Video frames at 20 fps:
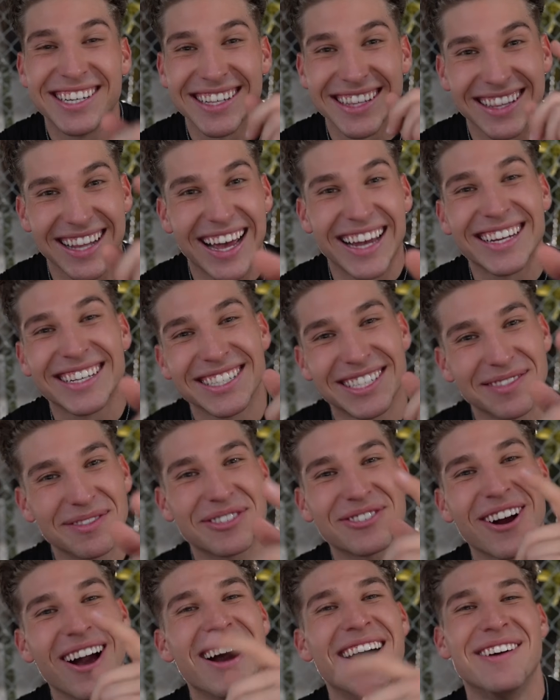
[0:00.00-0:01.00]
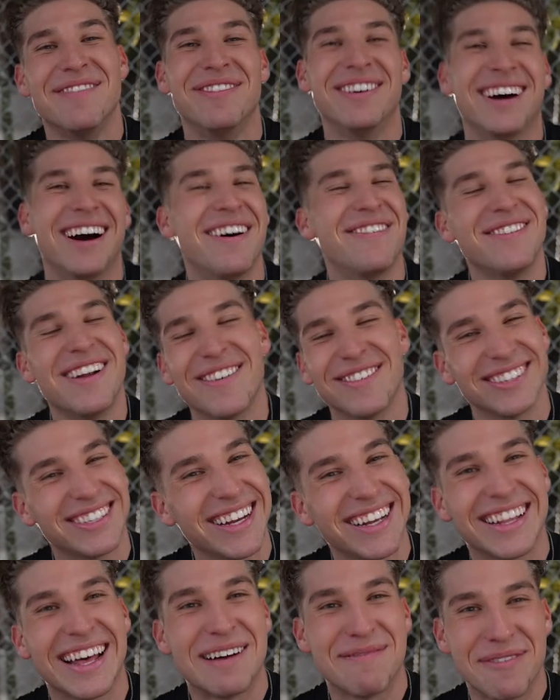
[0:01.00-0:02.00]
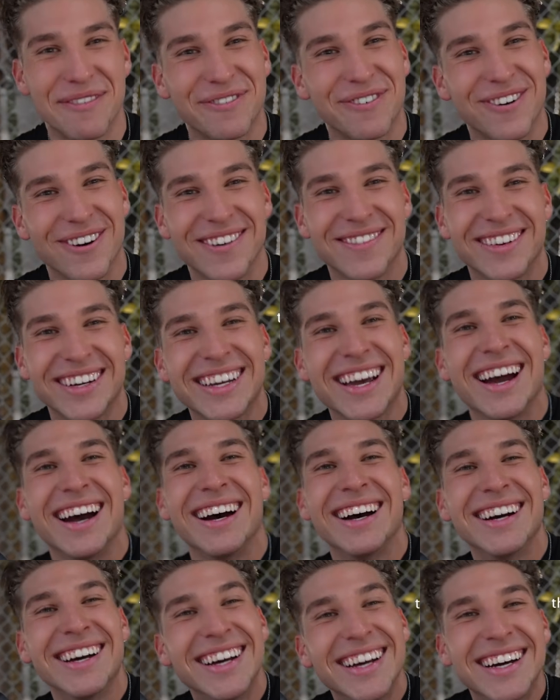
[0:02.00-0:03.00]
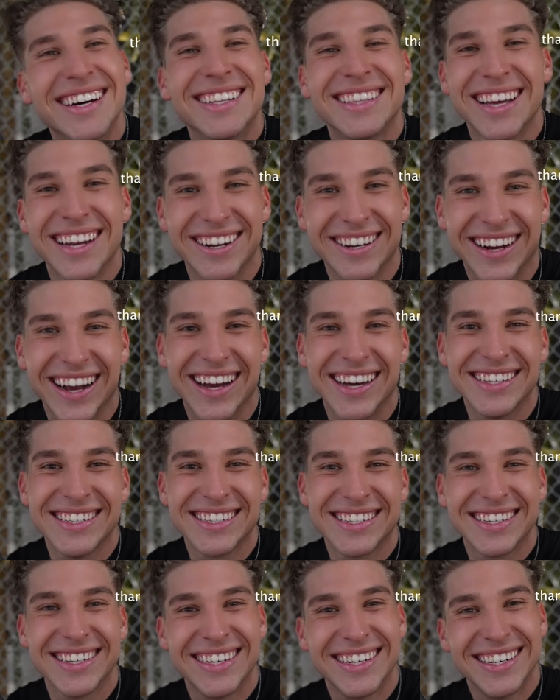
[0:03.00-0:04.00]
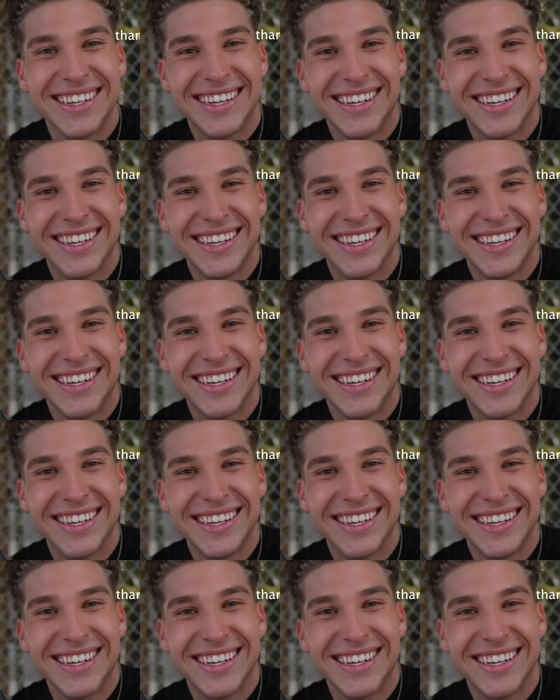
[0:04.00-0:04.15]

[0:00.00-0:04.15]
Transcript: to like and subscribe. I've never said that before, but yeah. Later, guys.